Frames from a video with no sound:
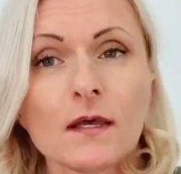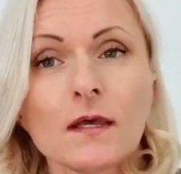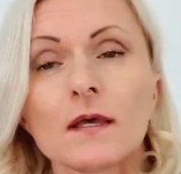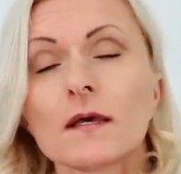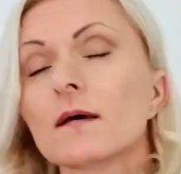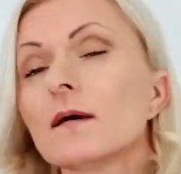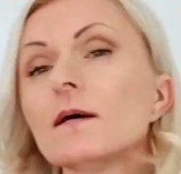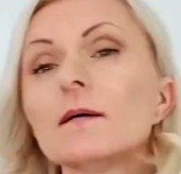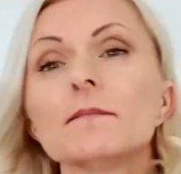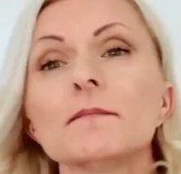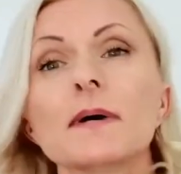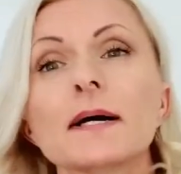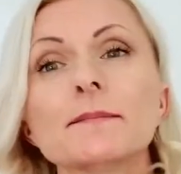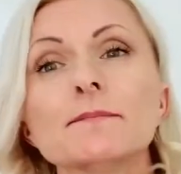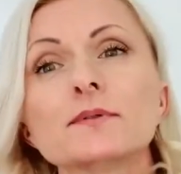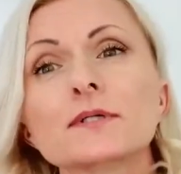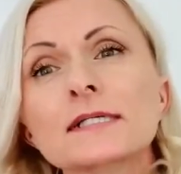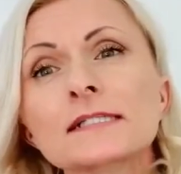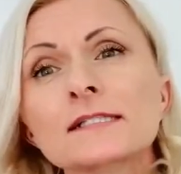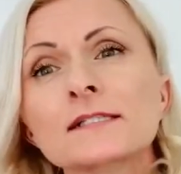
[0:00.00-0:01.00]
My
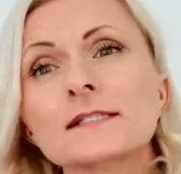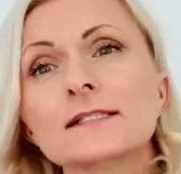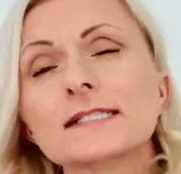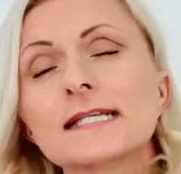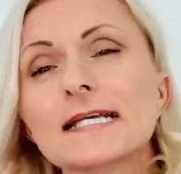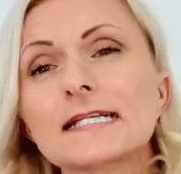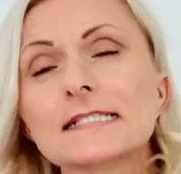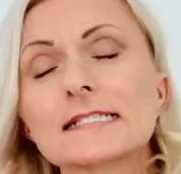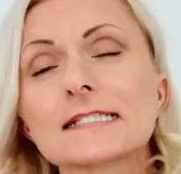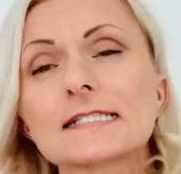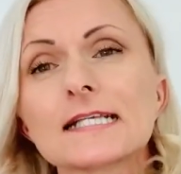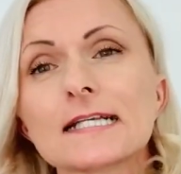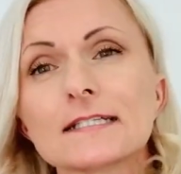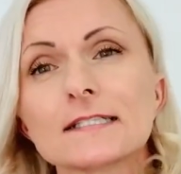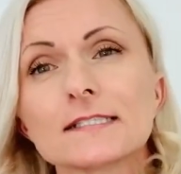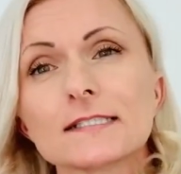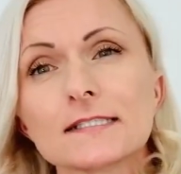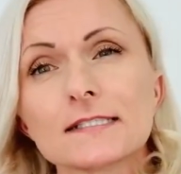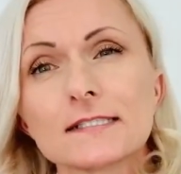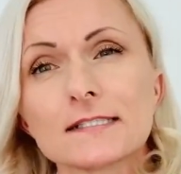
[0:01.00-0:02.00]
present tense
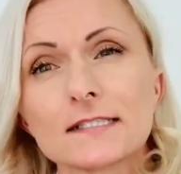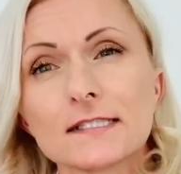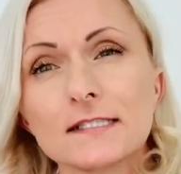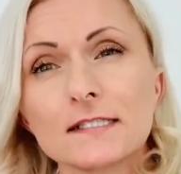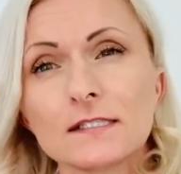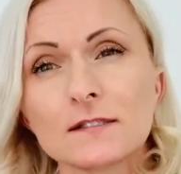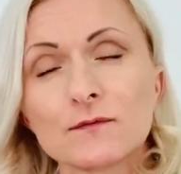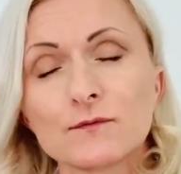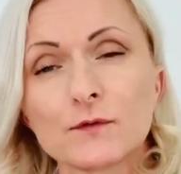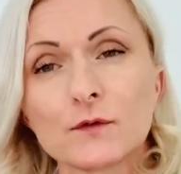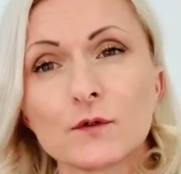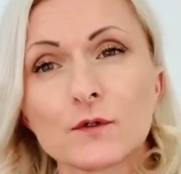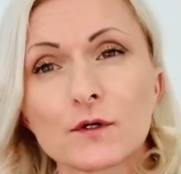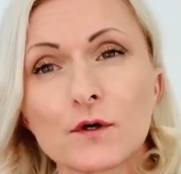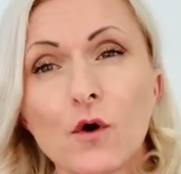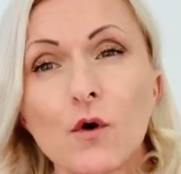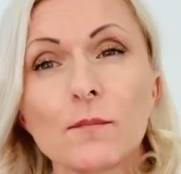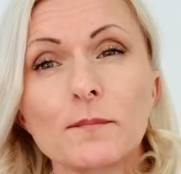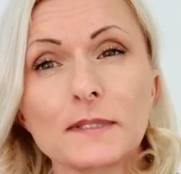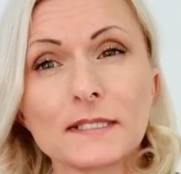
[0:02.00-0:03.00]
sentences for
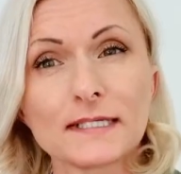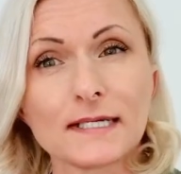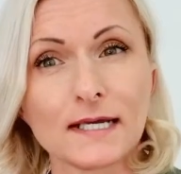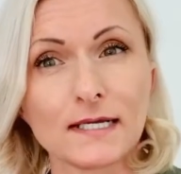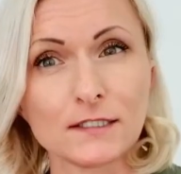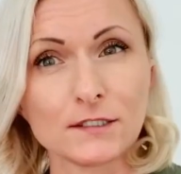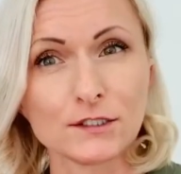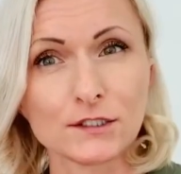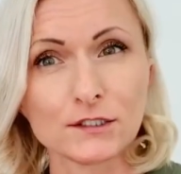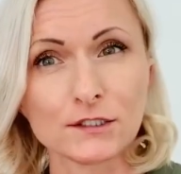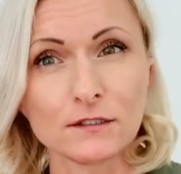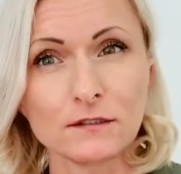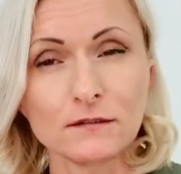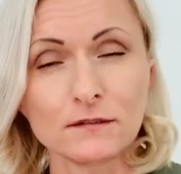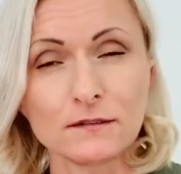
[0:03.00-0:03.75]
obligation,